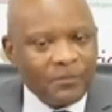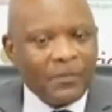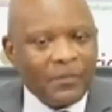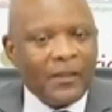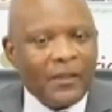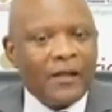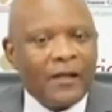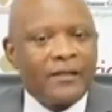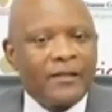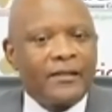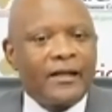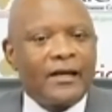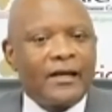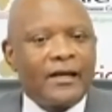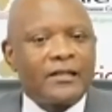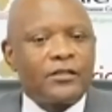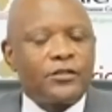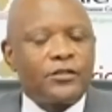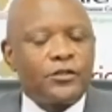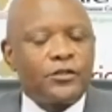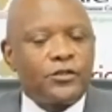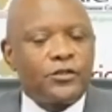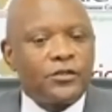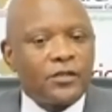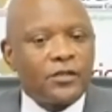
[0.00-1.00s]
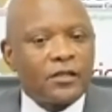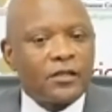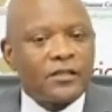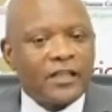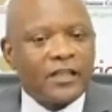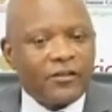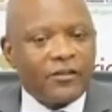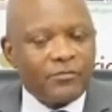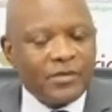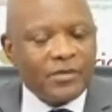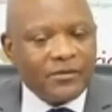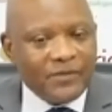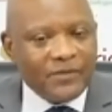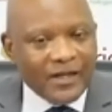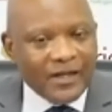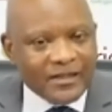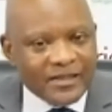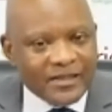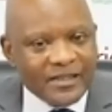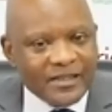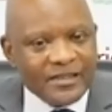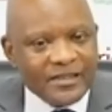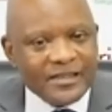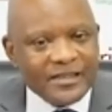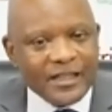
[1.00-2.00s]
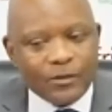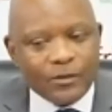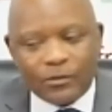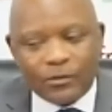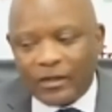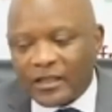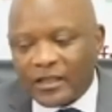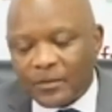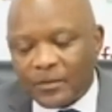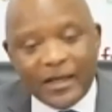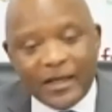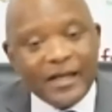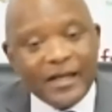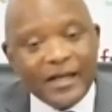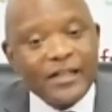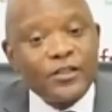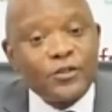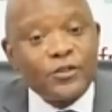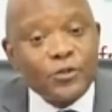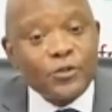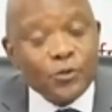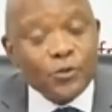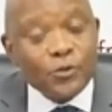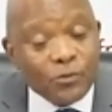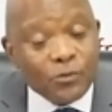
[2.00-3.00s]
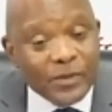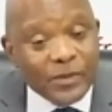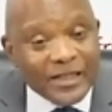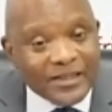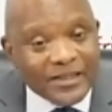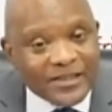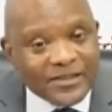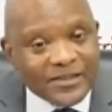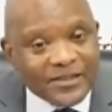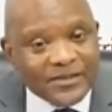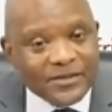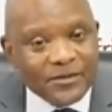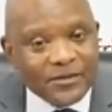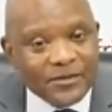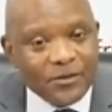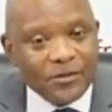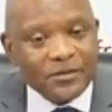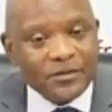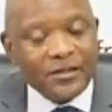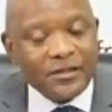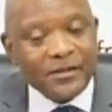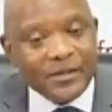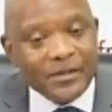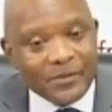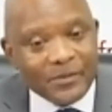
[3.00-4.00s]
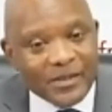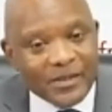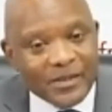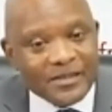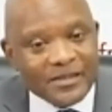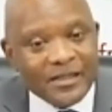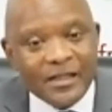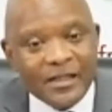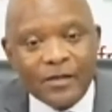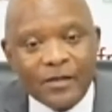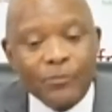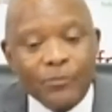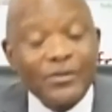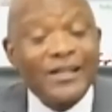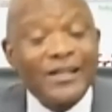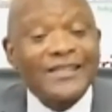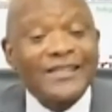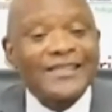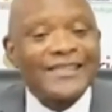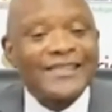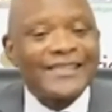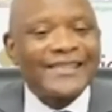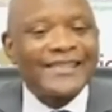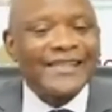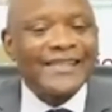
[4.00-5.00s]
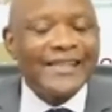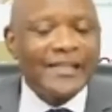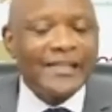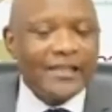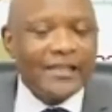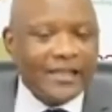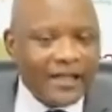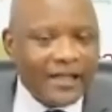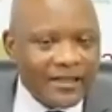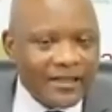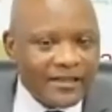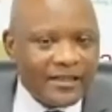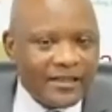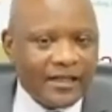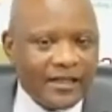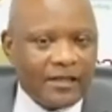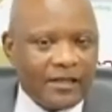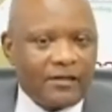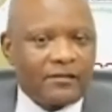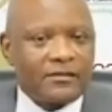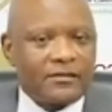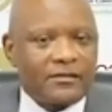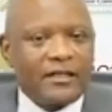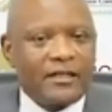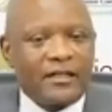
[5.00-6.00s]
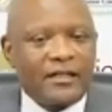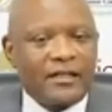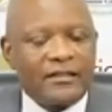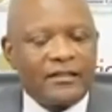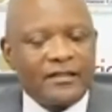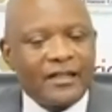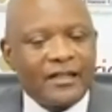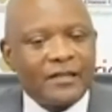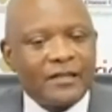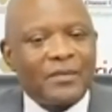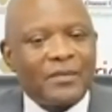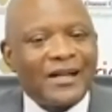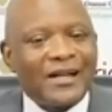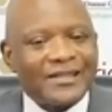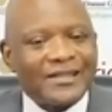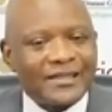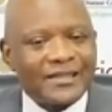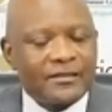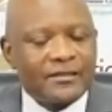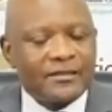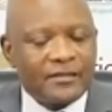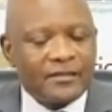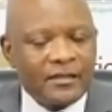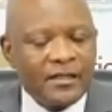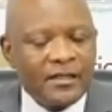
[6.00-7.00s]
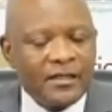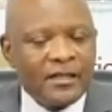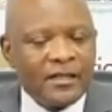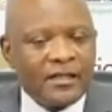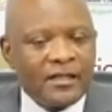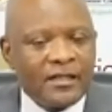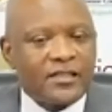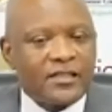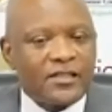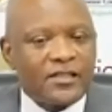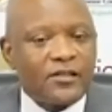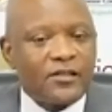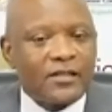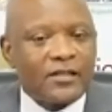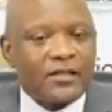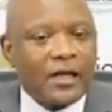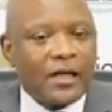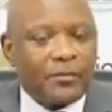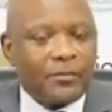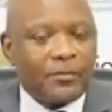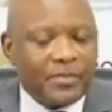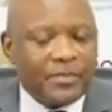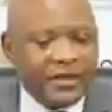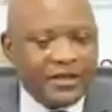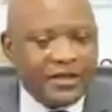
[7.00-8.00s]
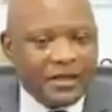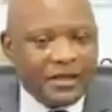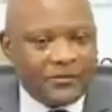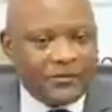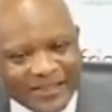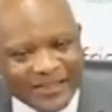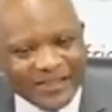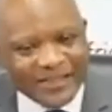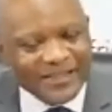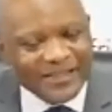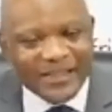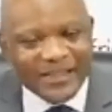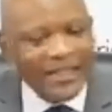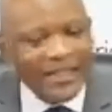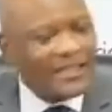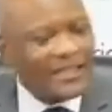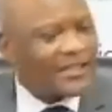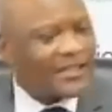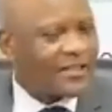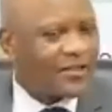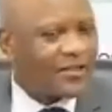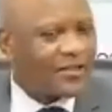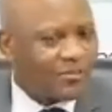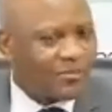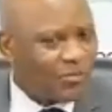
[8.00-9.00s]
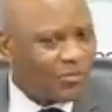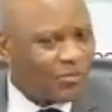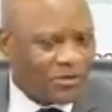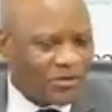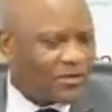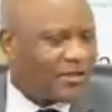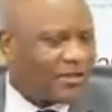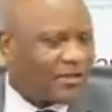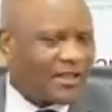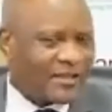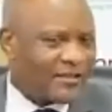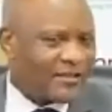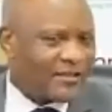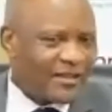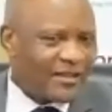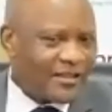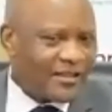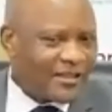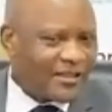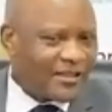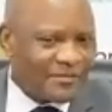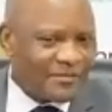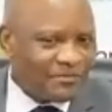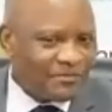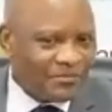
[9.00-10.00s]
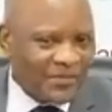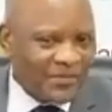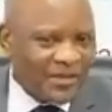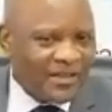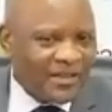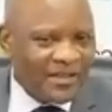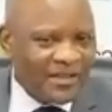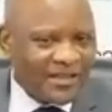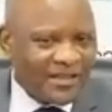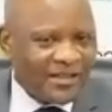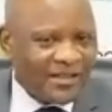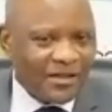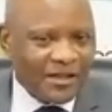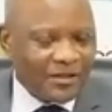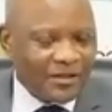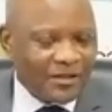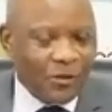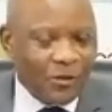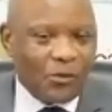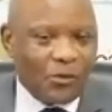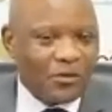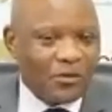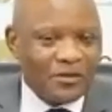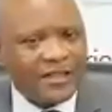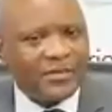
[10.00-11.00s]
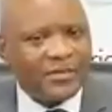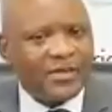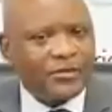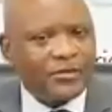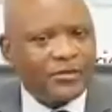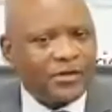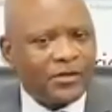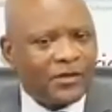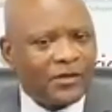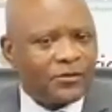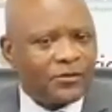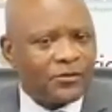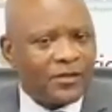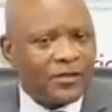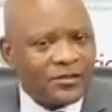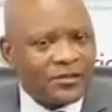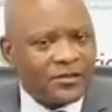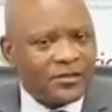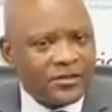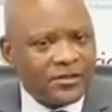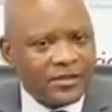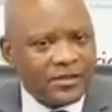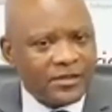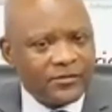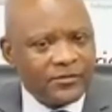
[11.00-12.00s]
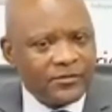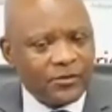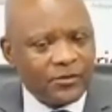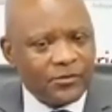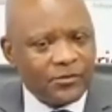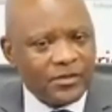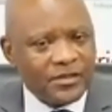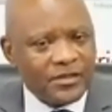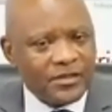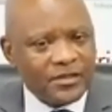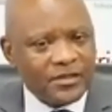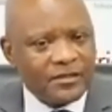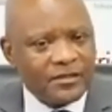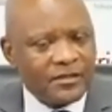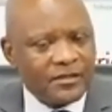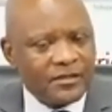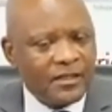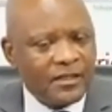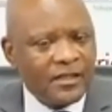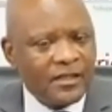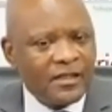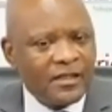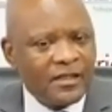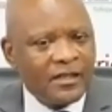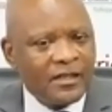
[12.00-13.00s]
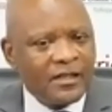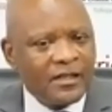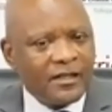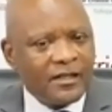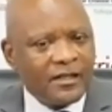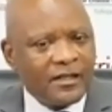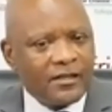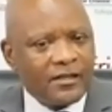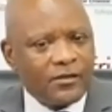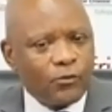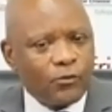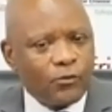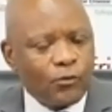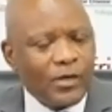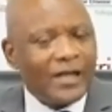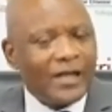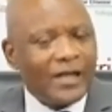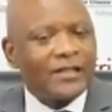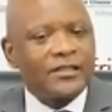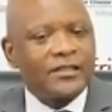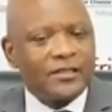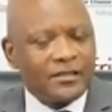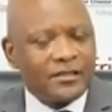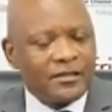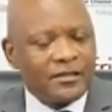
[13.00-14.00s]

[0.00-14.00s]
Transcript: That you do not give me vaccines that will expire in 2 weeks or 3 weeks. We are seeing that a lot, and that pattern is not helping Africa. That is not multilateralism at all. You have to ask yourself the question, why did